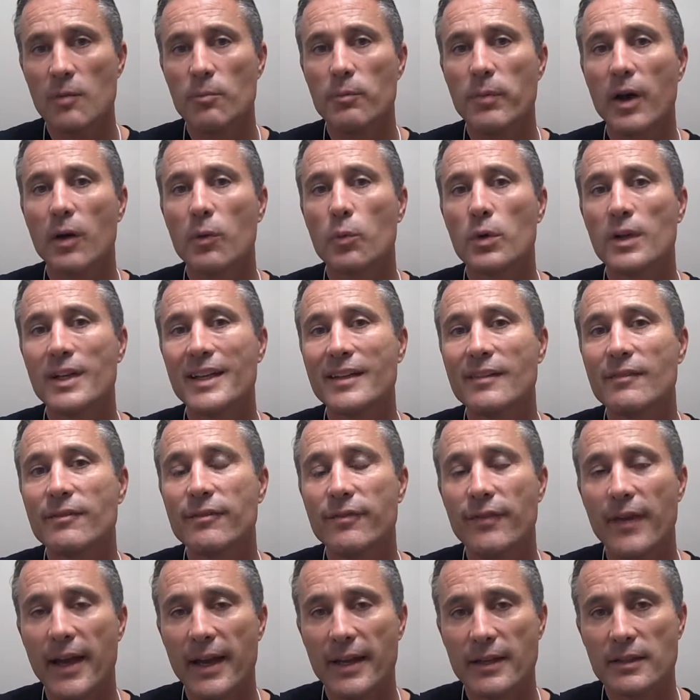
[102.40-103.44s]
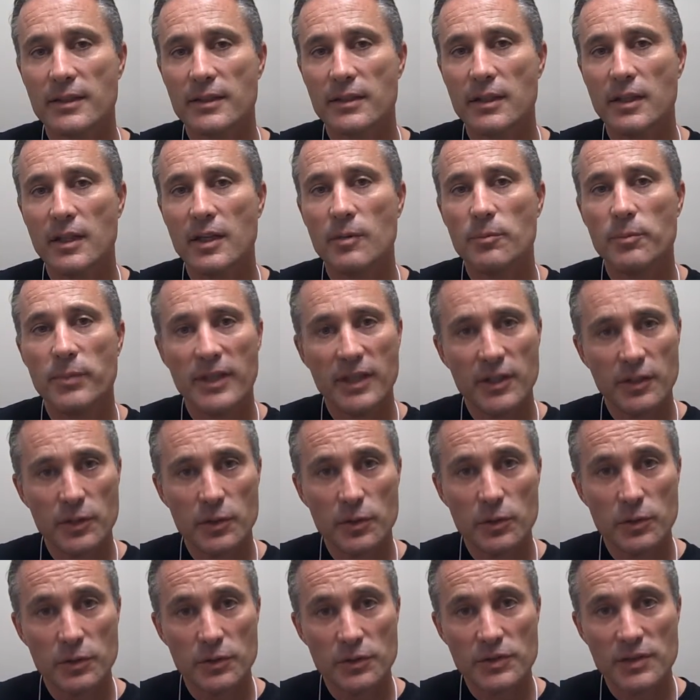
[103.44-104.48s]
but will in fact be
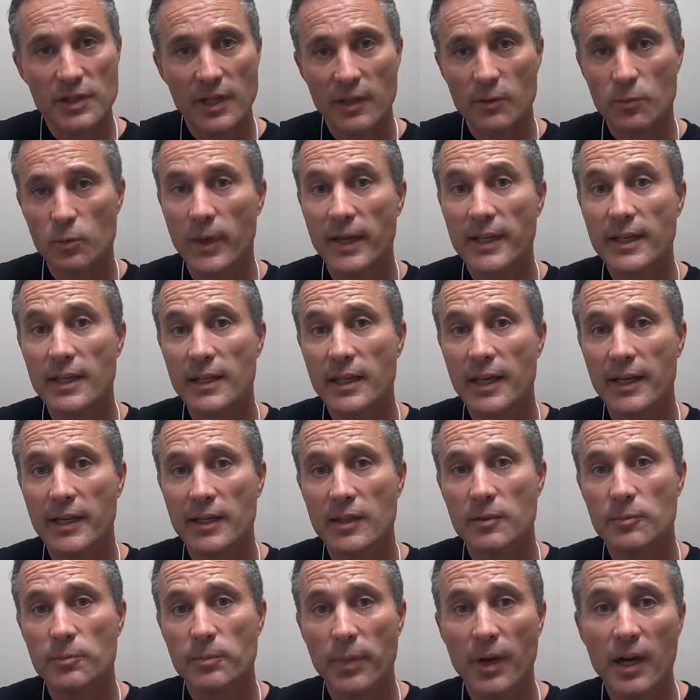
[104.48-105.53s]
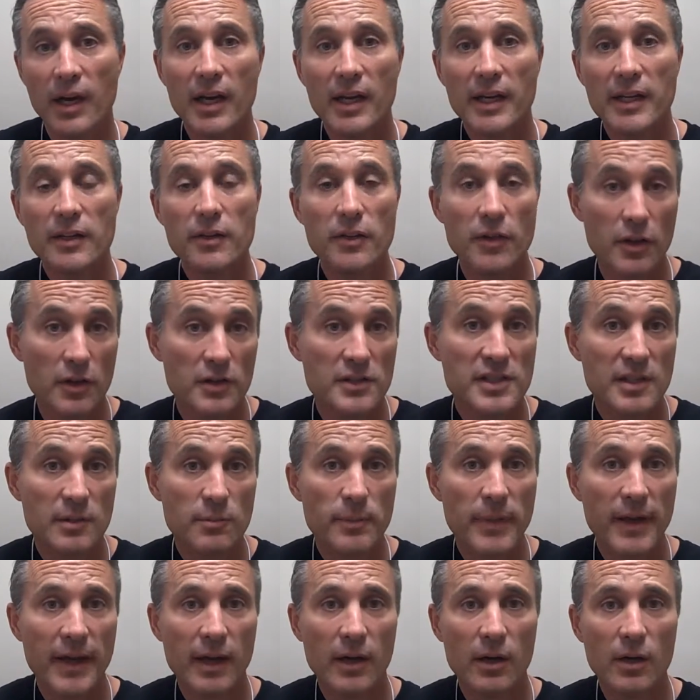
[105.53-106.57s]
used and regulated by those in
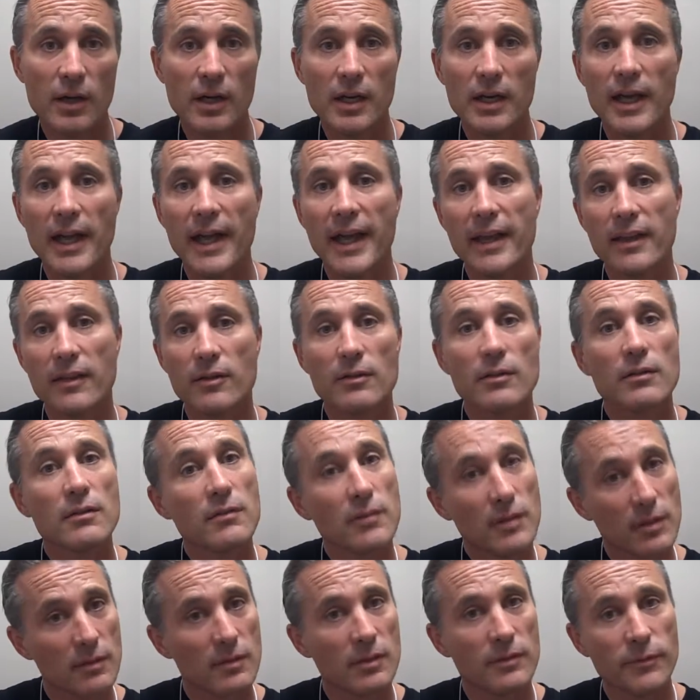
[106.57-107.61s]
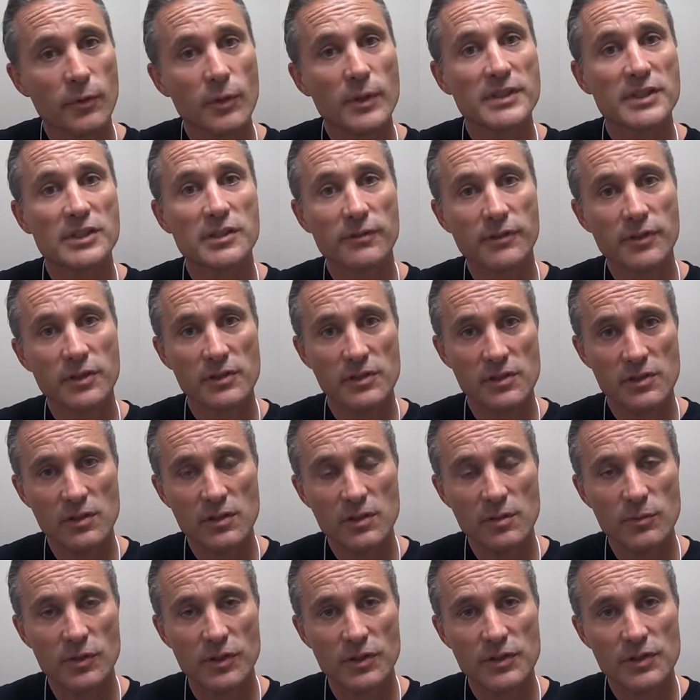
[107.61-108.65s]
power and the voice of
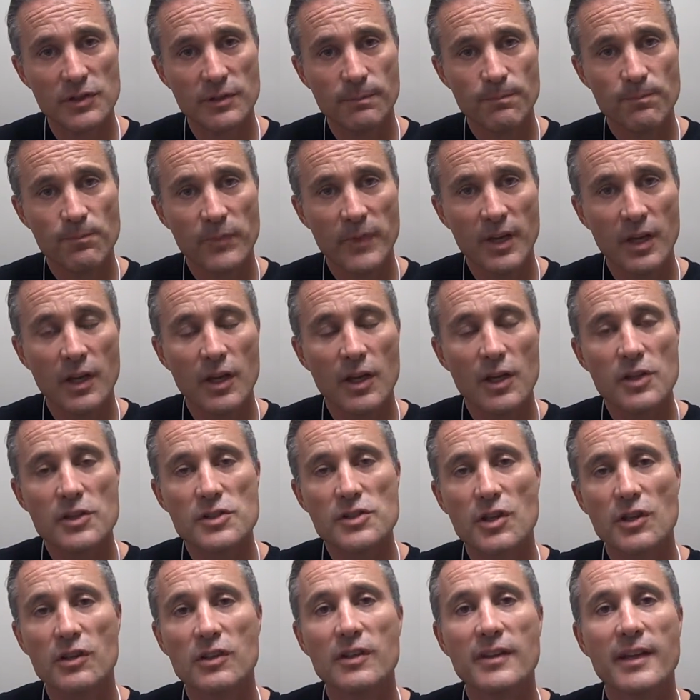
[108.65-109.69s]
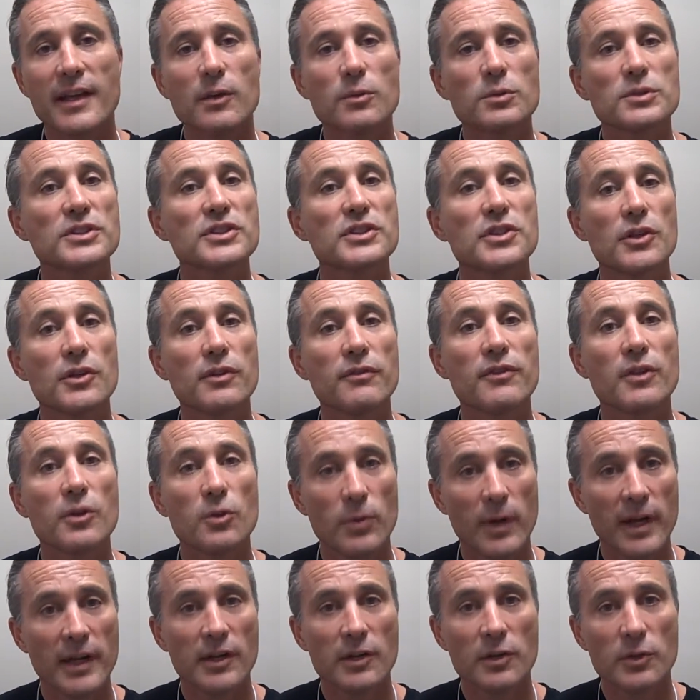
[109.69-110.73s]
consumers so that they will serve the
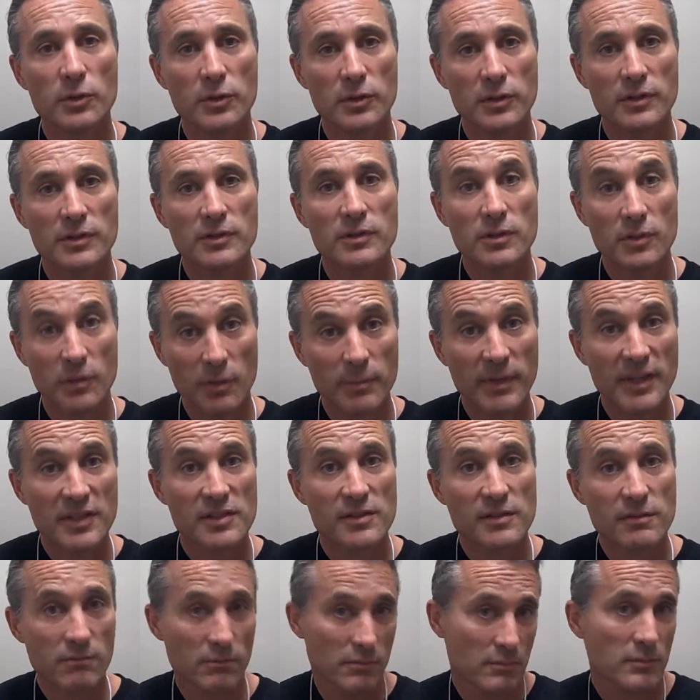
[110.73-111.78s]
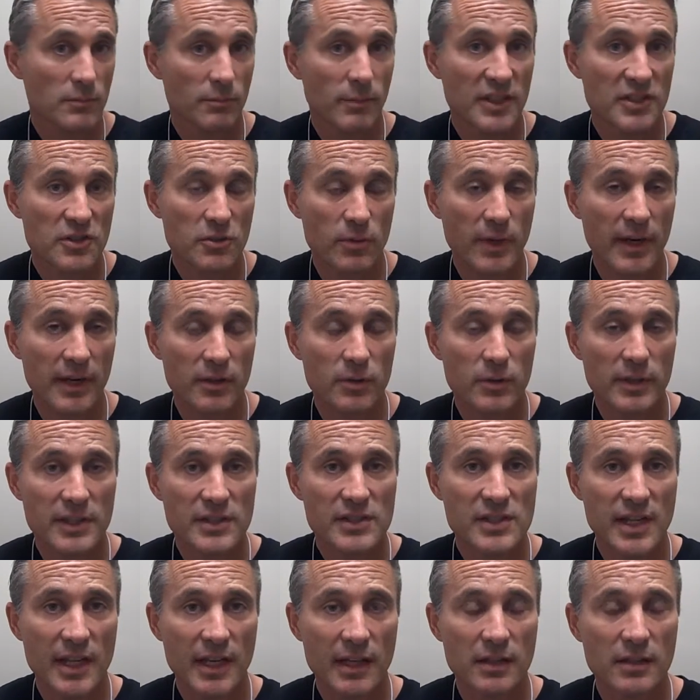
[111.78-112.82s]
greater good to a much, much greater
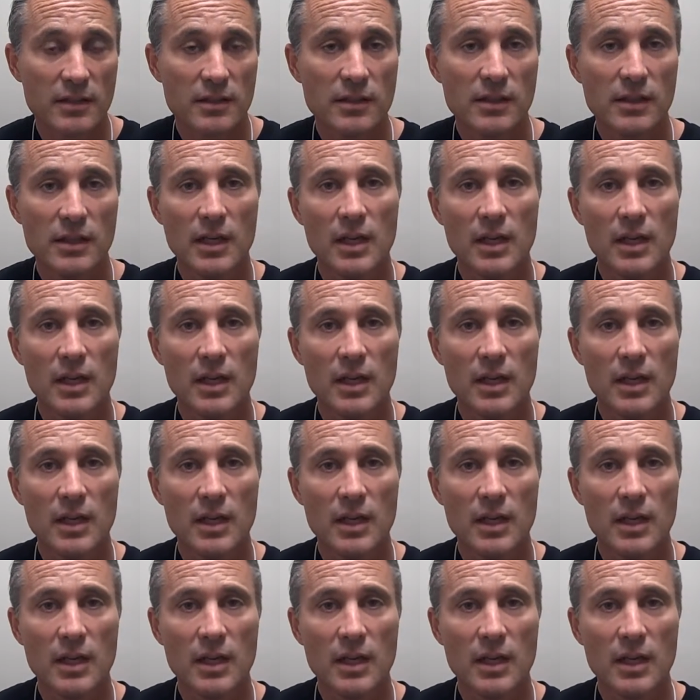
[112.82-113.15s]
extent.